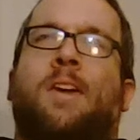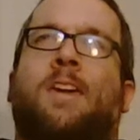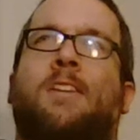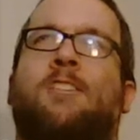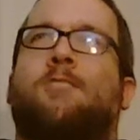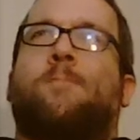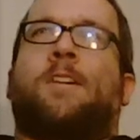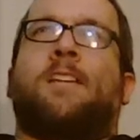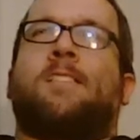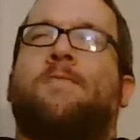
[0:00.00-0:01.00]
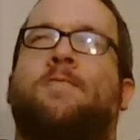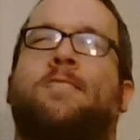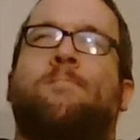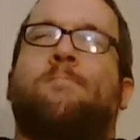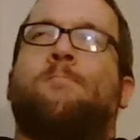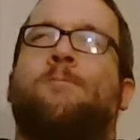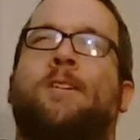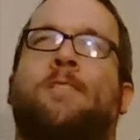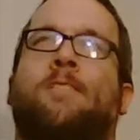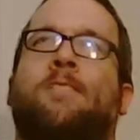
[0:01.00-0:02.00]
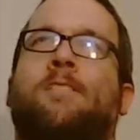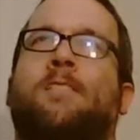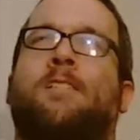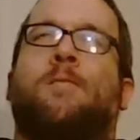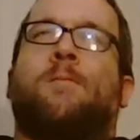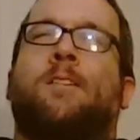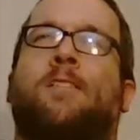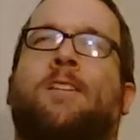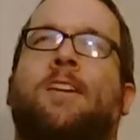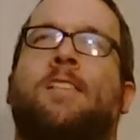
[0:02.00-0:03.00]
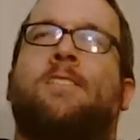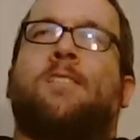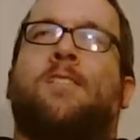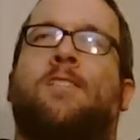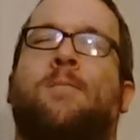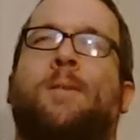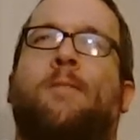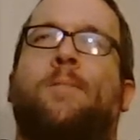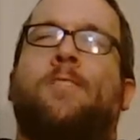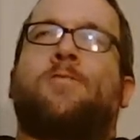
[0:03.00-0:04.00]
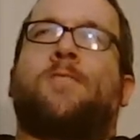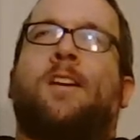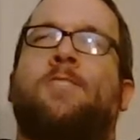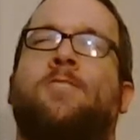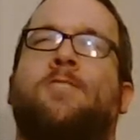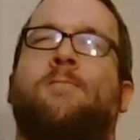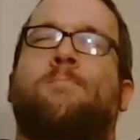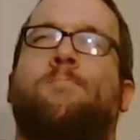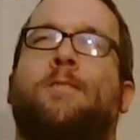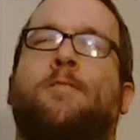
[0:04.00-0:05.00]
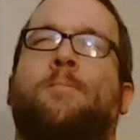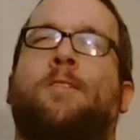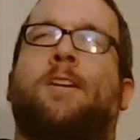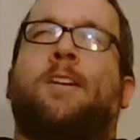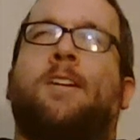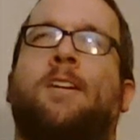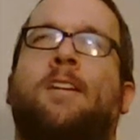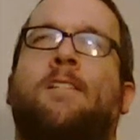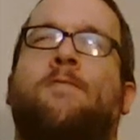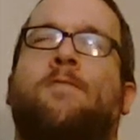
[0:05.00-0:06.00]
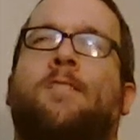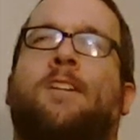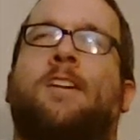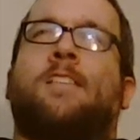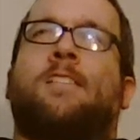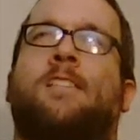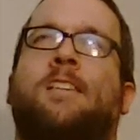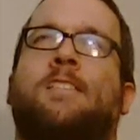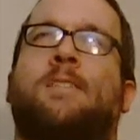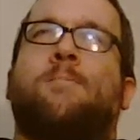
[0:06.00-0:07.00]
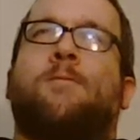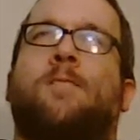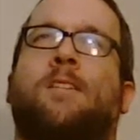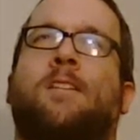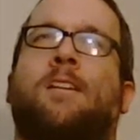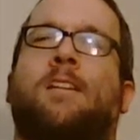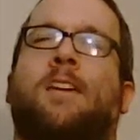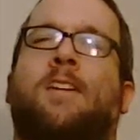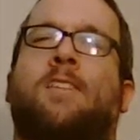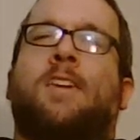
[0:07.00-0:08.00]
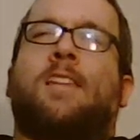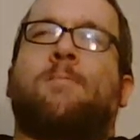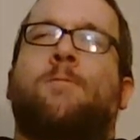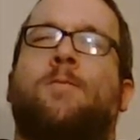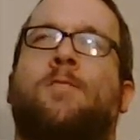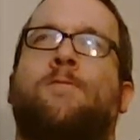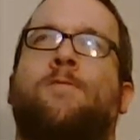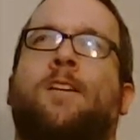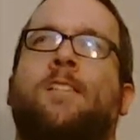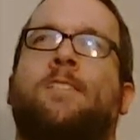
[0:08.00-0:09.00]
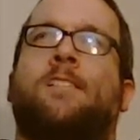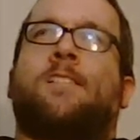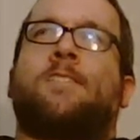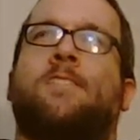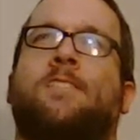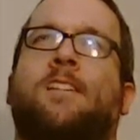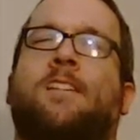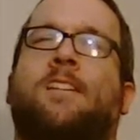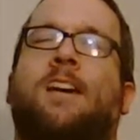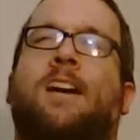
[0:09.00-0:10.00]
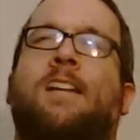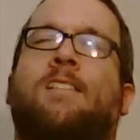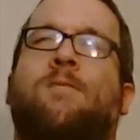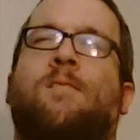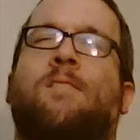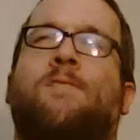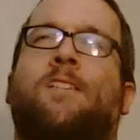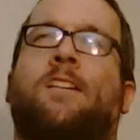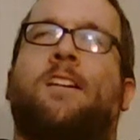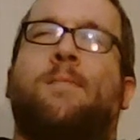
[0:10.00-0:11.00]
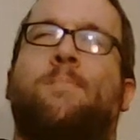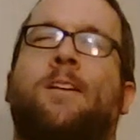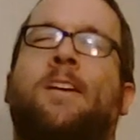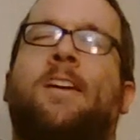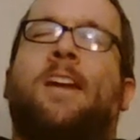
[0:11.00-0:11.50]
like it just because of some weird. You don't want your kids to learn about menstruation or puberty for a kid Disney movie, and like you take this movie too fucking seriously. Like, God, grow the fuck up.